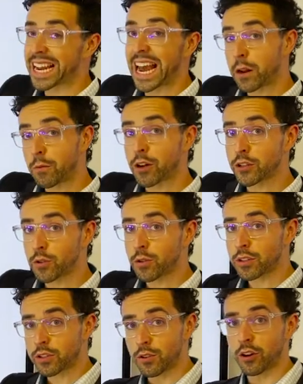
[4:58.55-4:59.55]
NanaWall
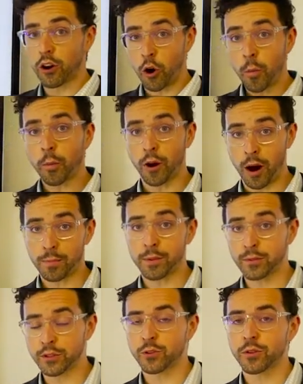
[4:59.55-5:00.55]
doors, so they're op
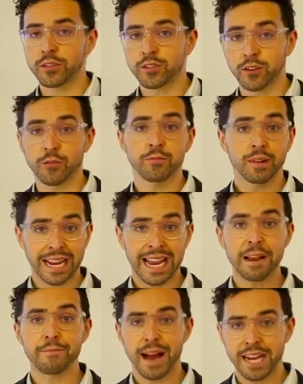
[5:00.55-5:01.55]
operable doors. So
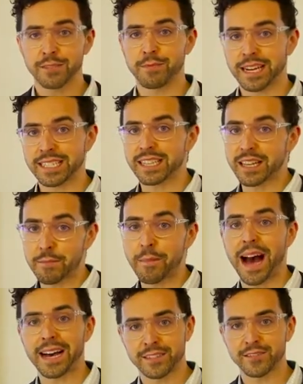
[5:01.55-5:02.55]
again, maximizing the
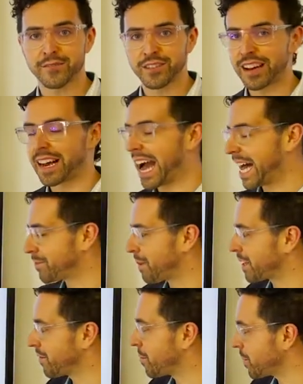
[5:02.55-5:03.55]
passive uh,
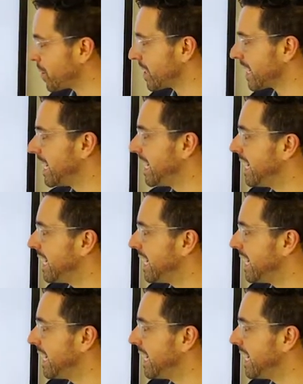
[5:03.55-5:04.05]
aspect of the building